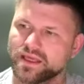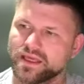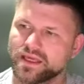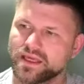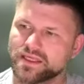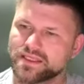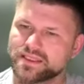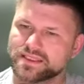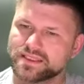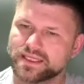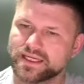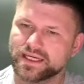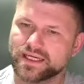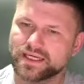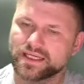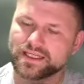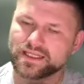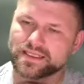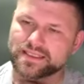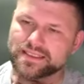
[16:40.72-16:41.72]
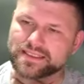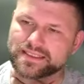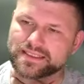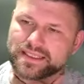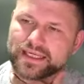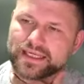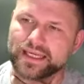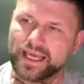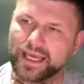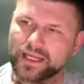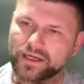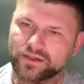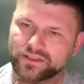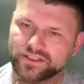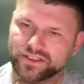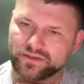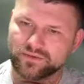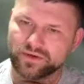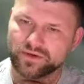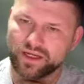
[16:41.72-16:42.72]
Sig
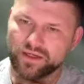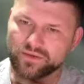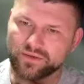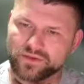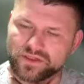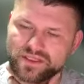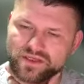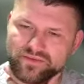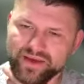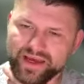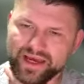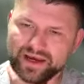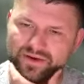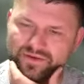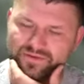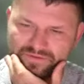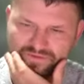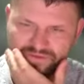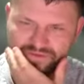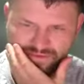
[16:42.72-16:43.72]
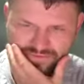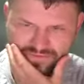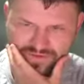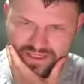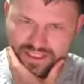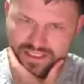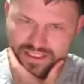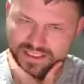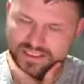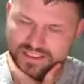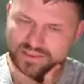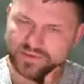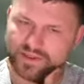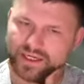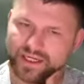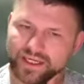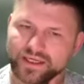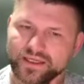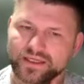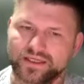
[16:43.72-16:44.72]
Energy one was about 15 to 20.